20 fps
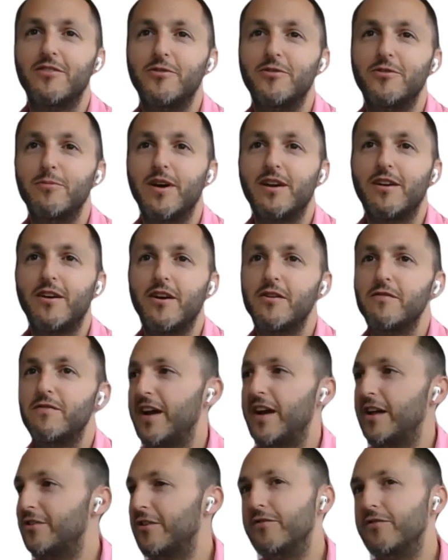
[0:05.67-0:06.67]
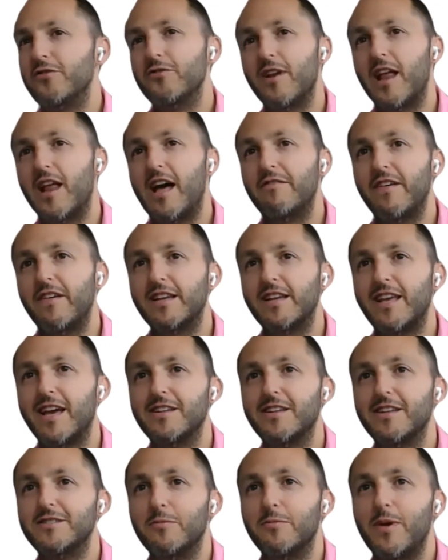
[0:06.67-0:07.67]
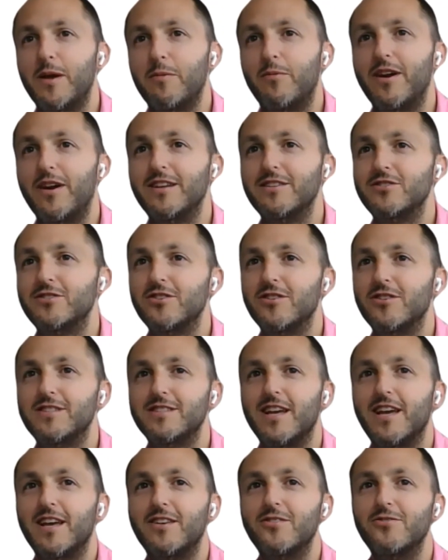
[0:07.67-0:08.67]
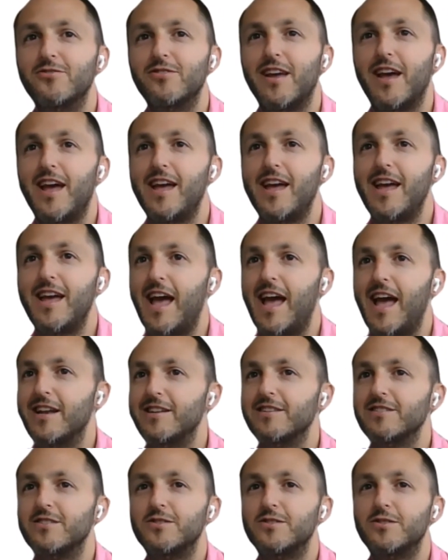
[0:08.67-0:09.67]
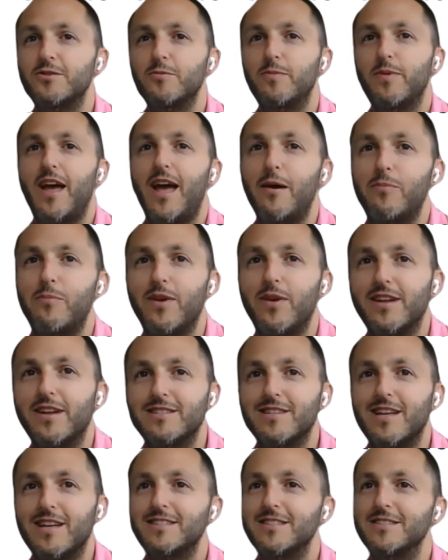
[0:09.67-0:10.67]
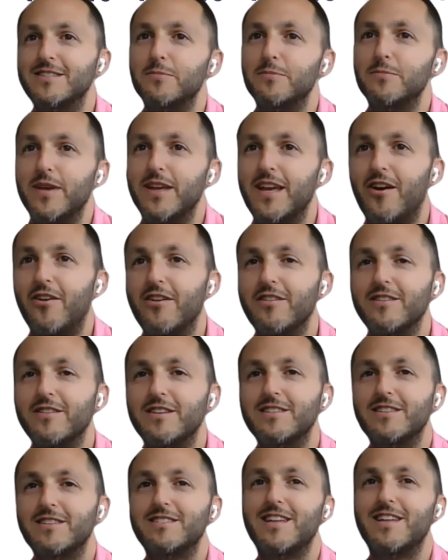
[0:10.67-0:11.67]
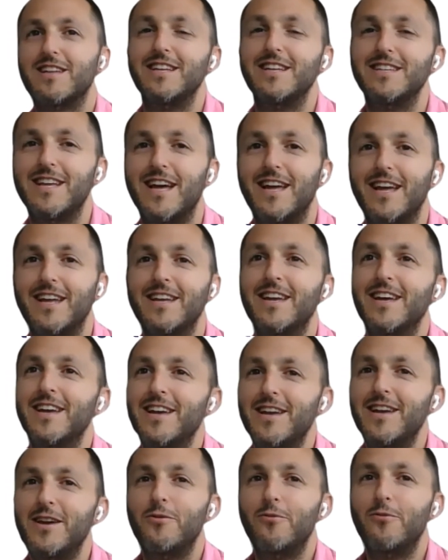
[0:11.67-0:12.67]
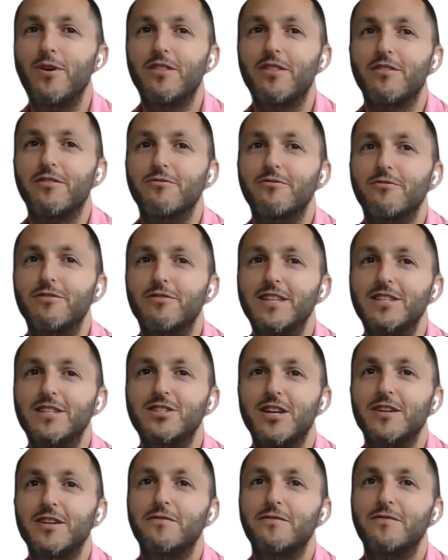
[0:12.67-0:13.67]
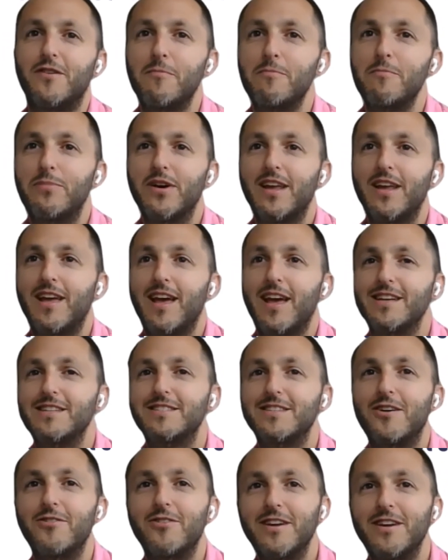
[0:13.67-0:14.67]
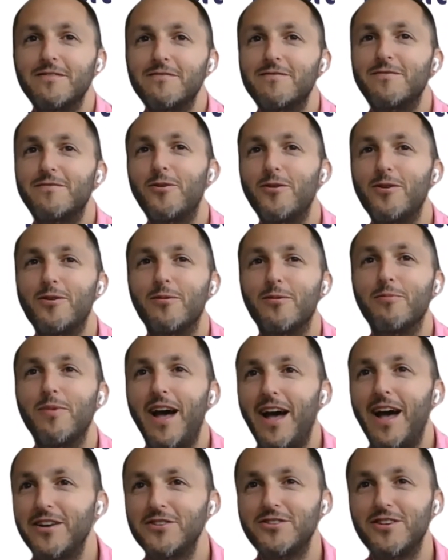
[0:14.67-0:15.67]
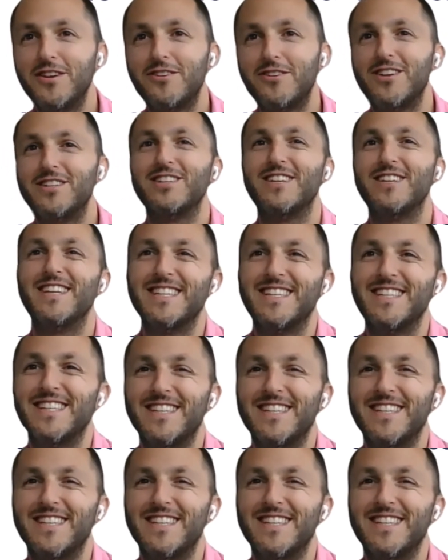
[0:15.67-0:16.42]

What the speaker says: Rumer, co-founder of ULife and council member at Insurtech UK, and super happy and excited to be here on this sunny day with Richard from Percayso Inform. How are you doing, Richard?